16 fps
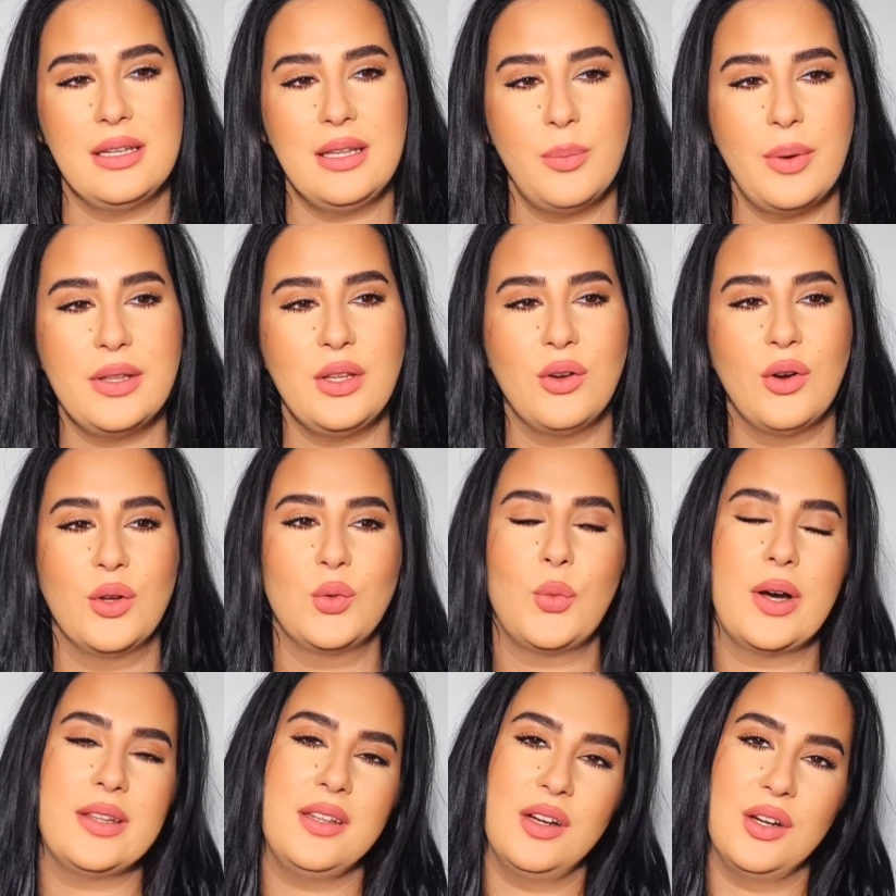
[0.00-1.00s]
depending on
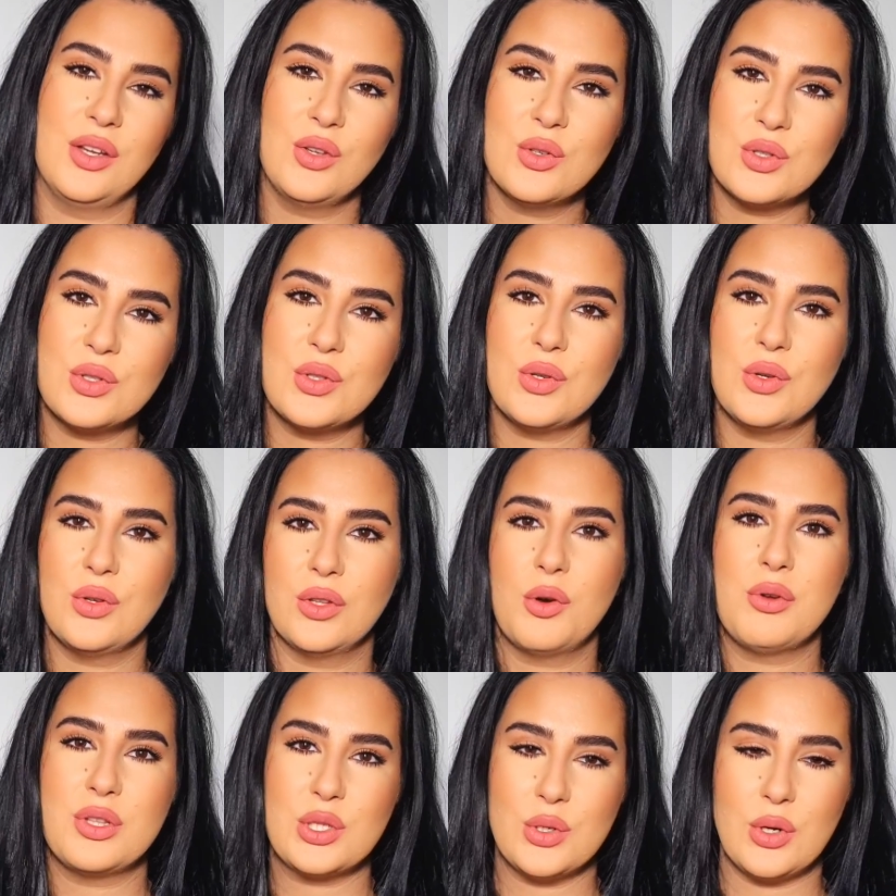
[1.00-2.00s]
what they are used to, you
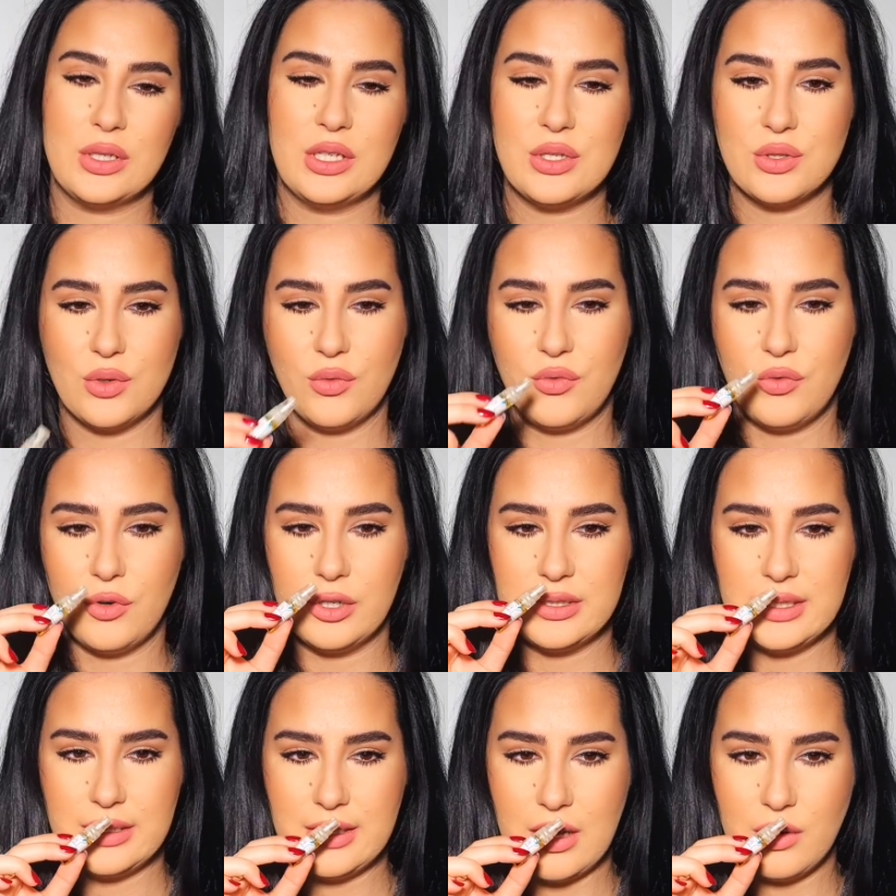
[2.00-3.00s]
know, and so on and so
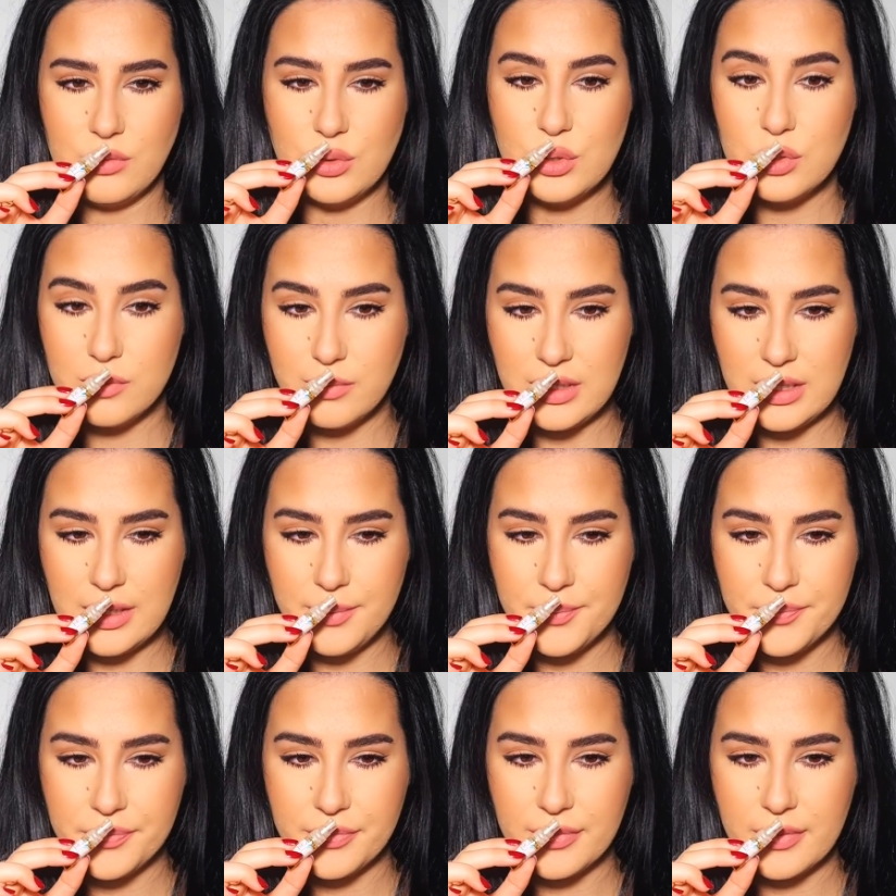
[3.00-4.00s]
forth. Now, to
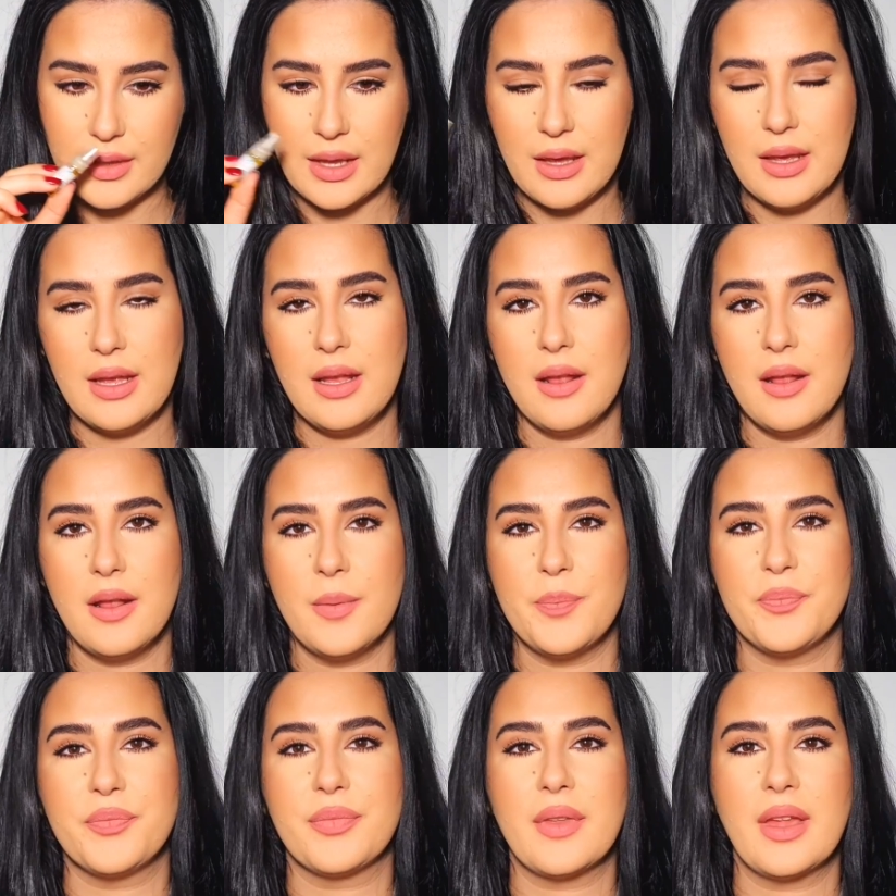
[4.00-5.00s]
me,
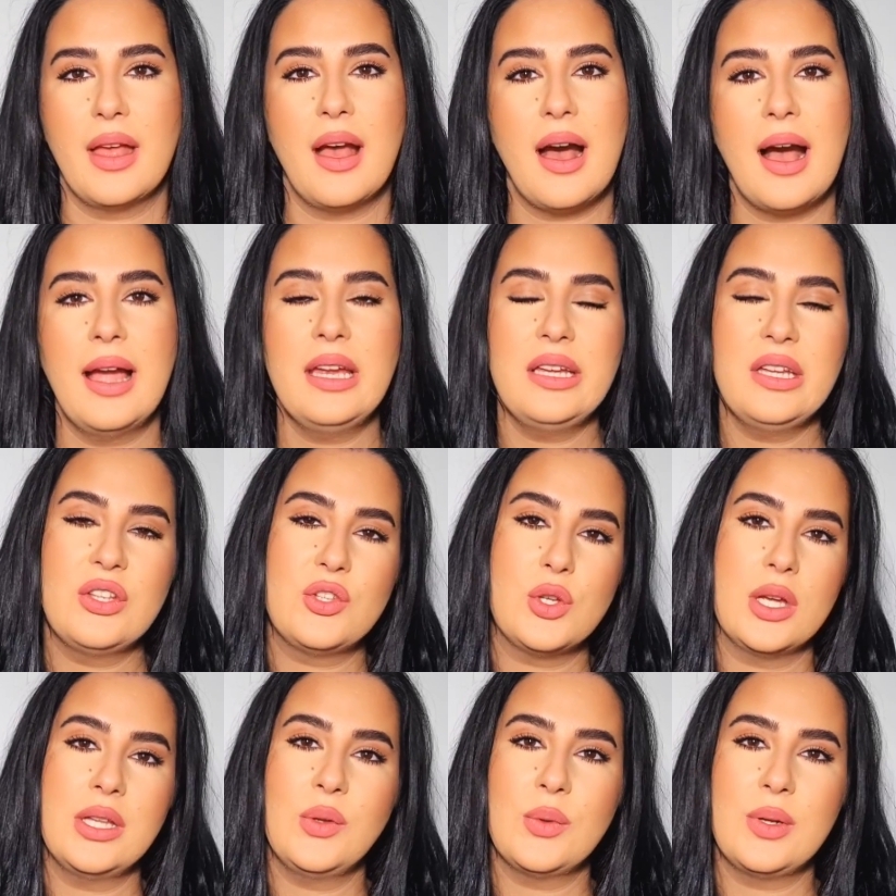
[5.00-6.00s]
I
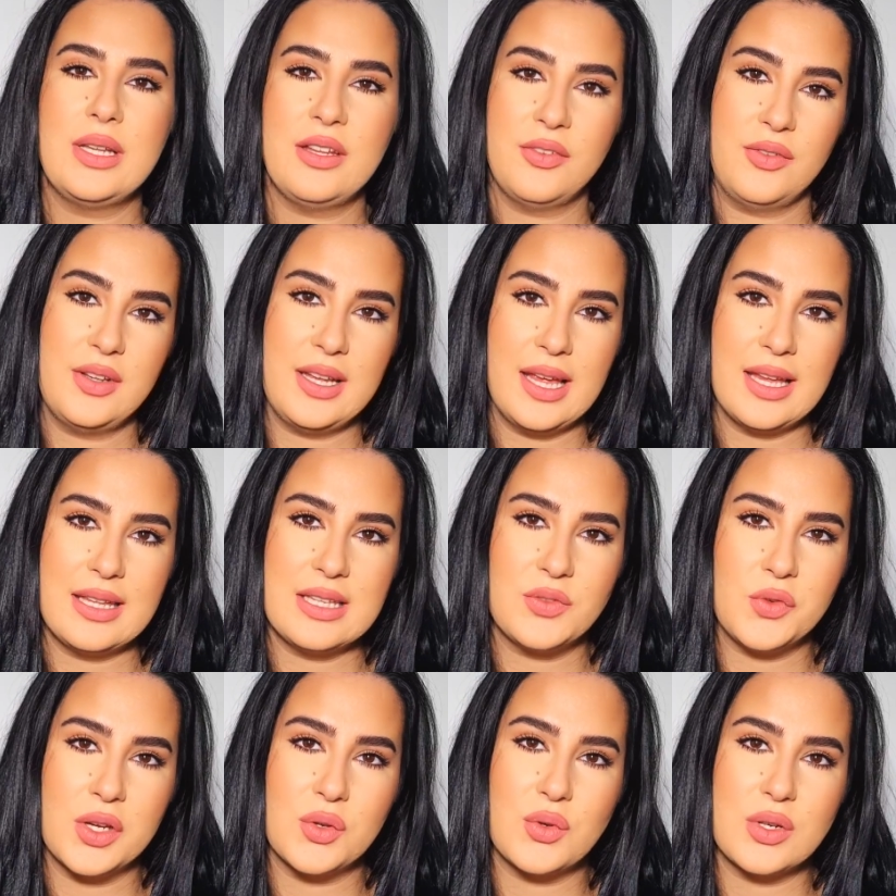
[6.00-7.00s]
genuinely feel like this
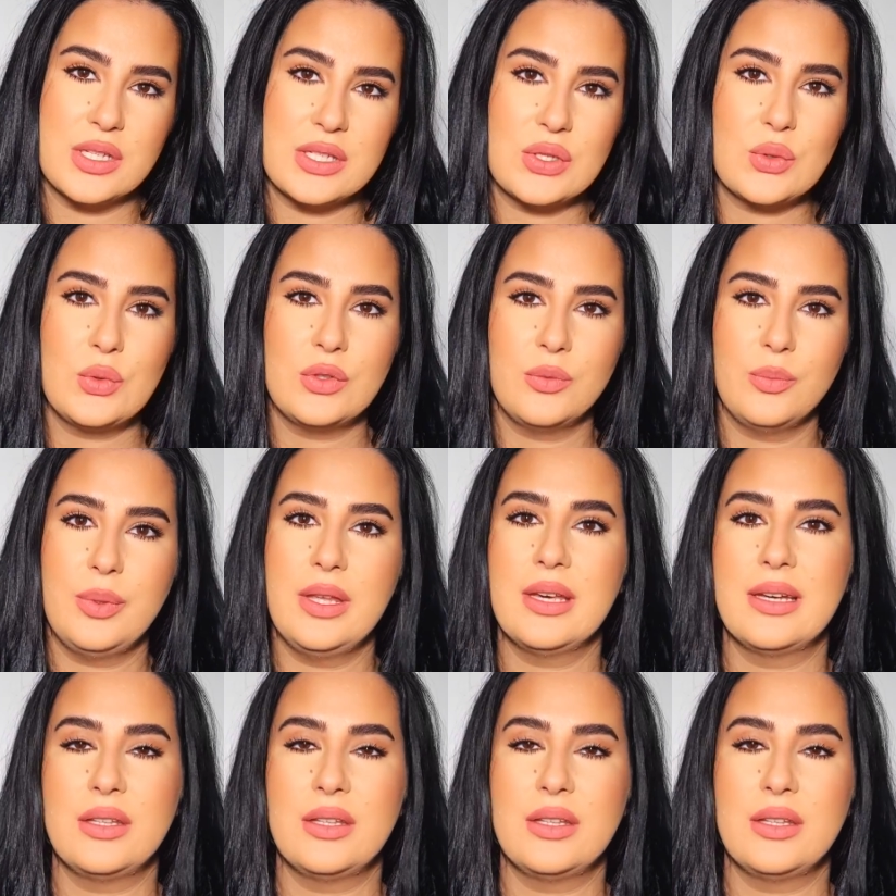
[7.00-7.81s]
fragrance could be